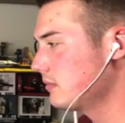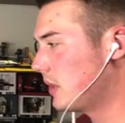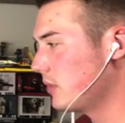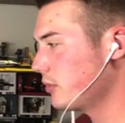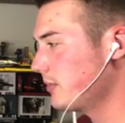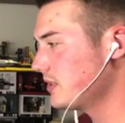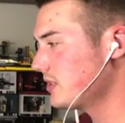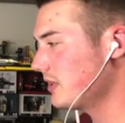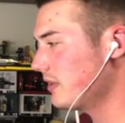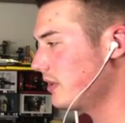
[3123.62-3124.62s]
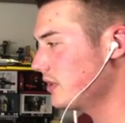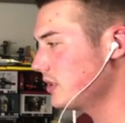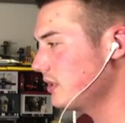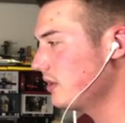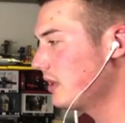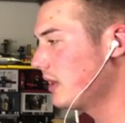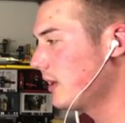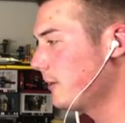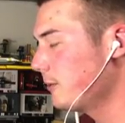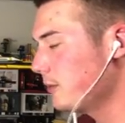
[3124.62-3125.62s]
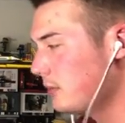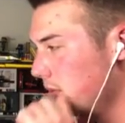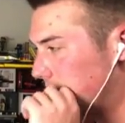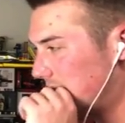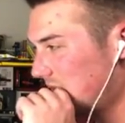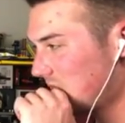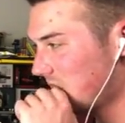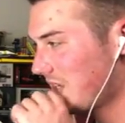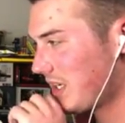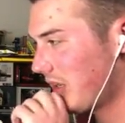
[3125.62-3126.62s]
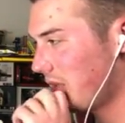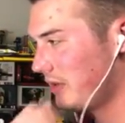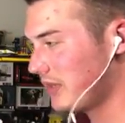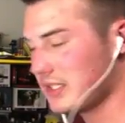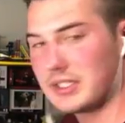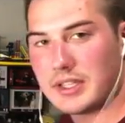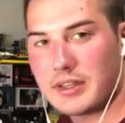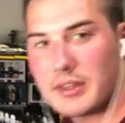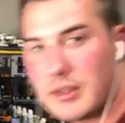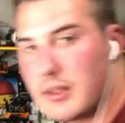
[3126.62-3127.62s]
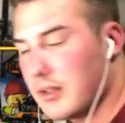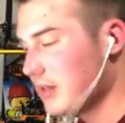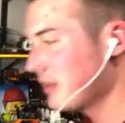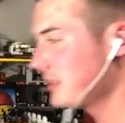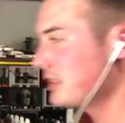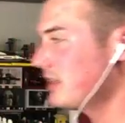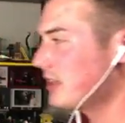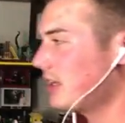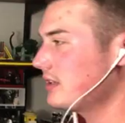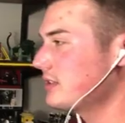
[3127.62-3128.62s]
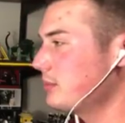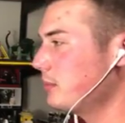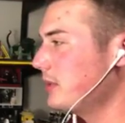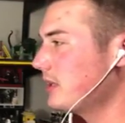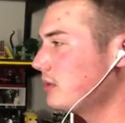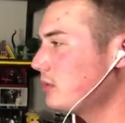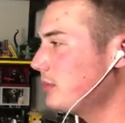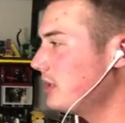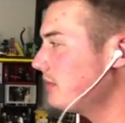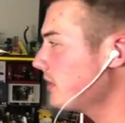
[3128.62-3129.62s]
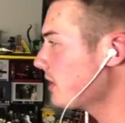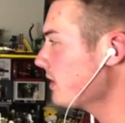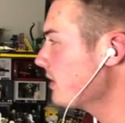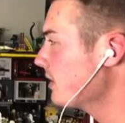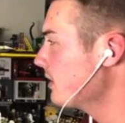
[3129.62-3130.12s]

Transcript: Ultimate Sith Edition. Ooh, I think Starkiller in the Sith costume would be a cool minifigure.